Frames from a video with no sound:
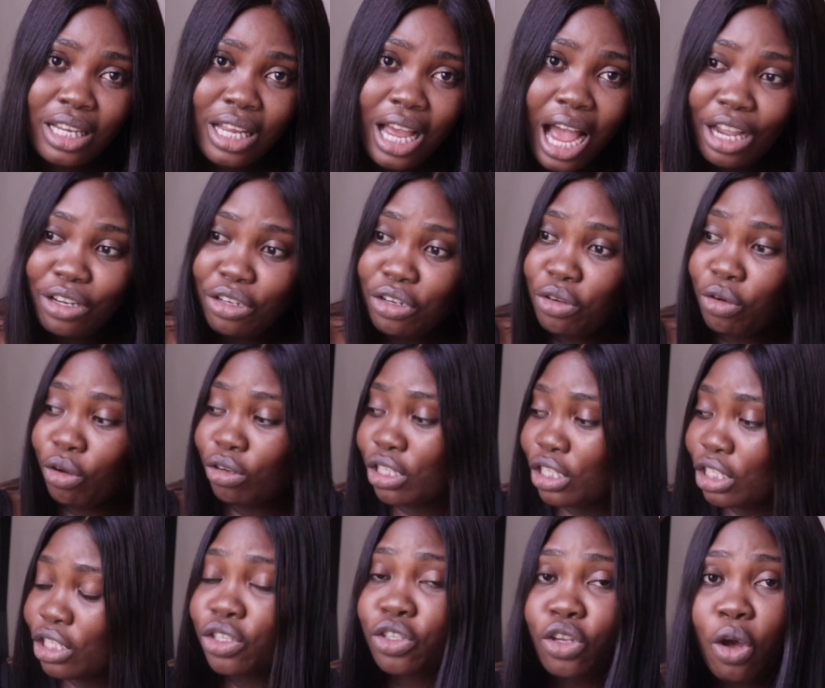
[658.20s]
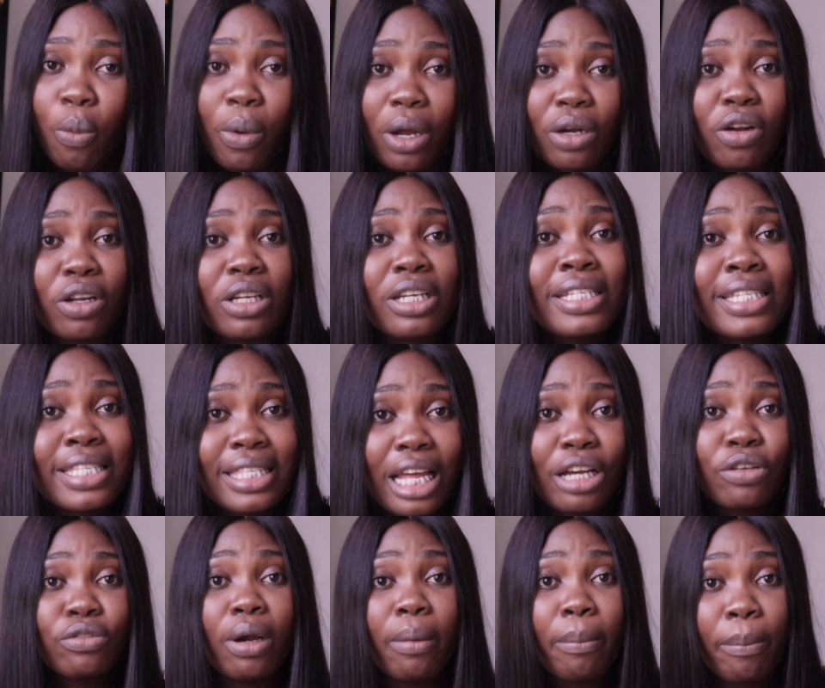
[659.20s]
Have you not seen someone on
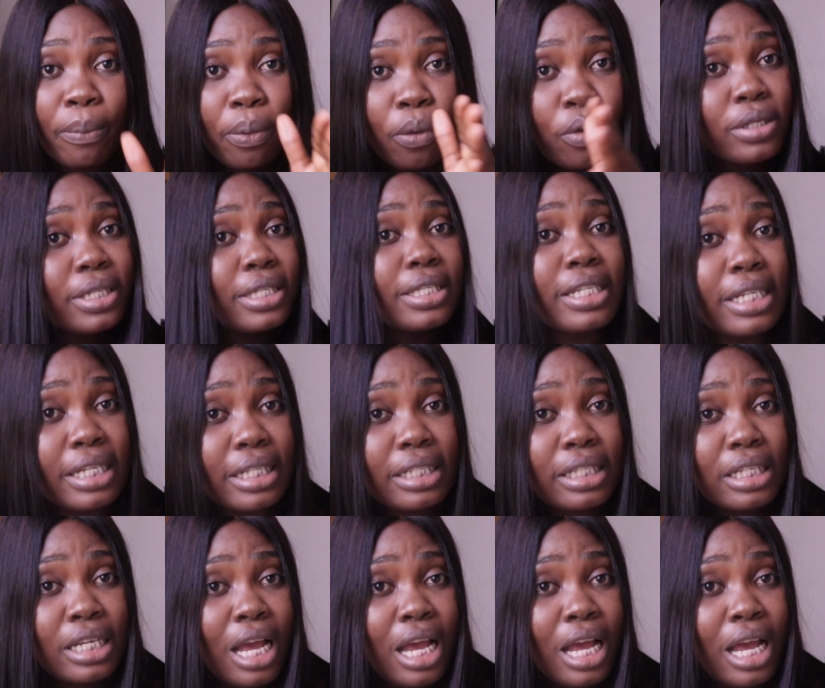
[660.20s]
Instagram posting